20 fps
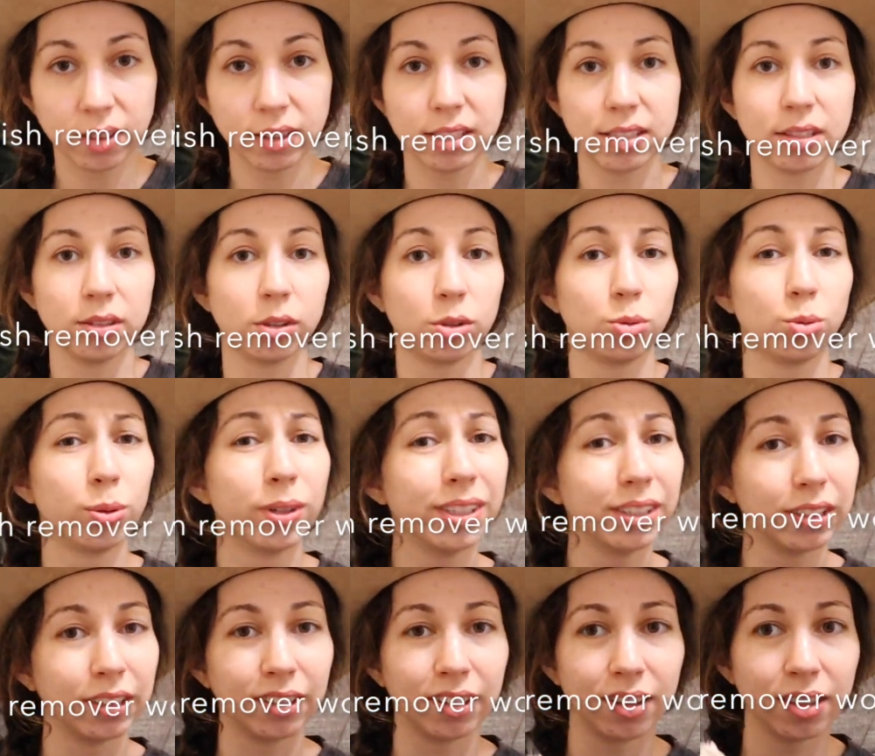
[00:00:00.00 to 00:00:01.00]
on these looked
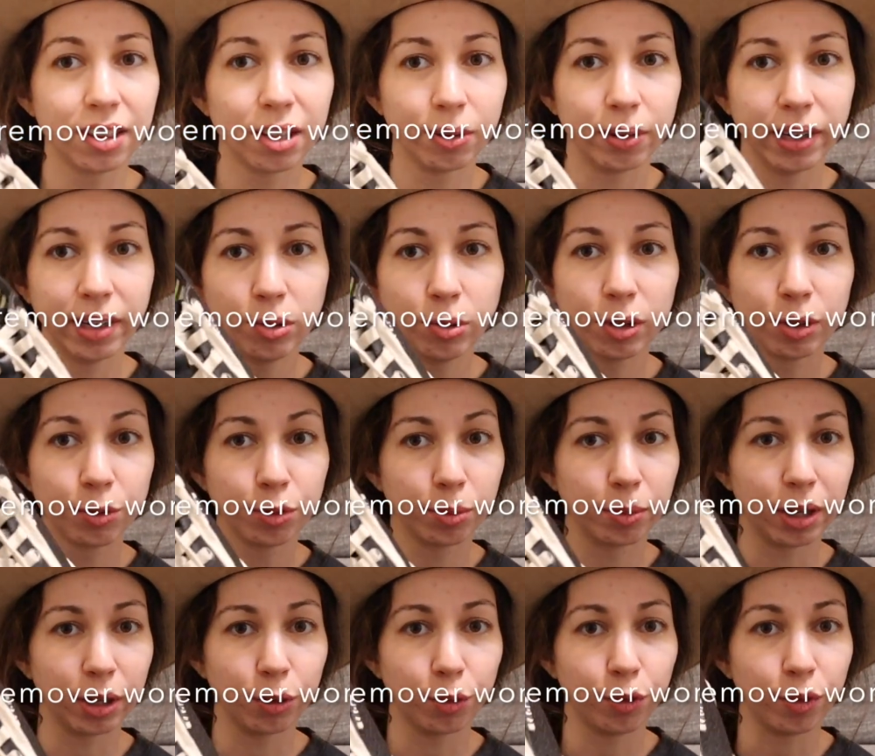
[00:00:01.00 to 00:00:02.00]
really good. They were anywhere
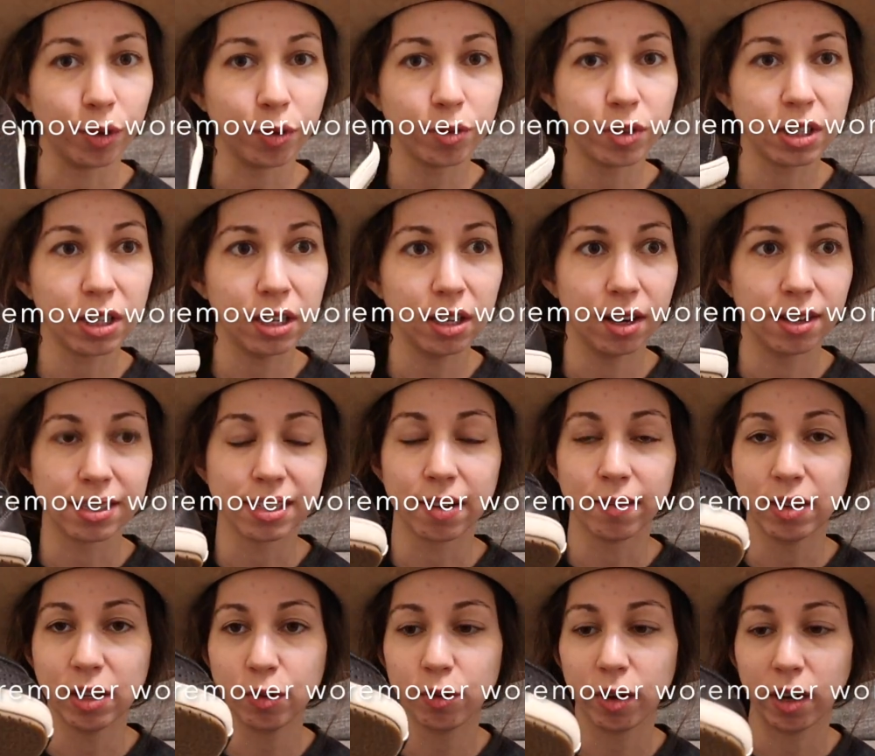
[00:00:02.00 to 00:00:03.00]
from like fifty to
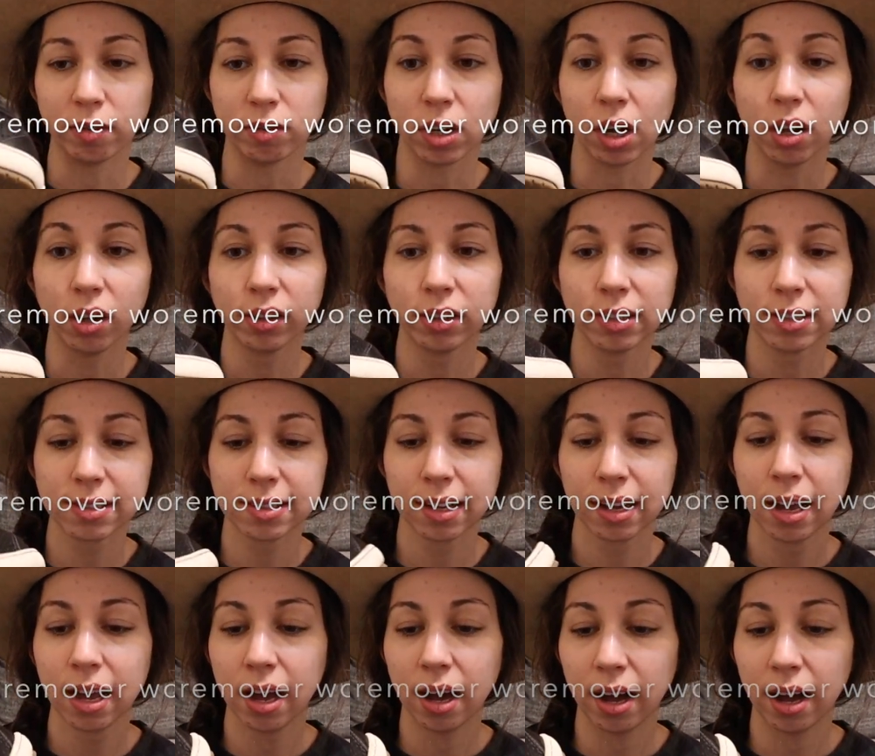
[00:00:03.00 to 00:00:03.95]
seventy-five dollars.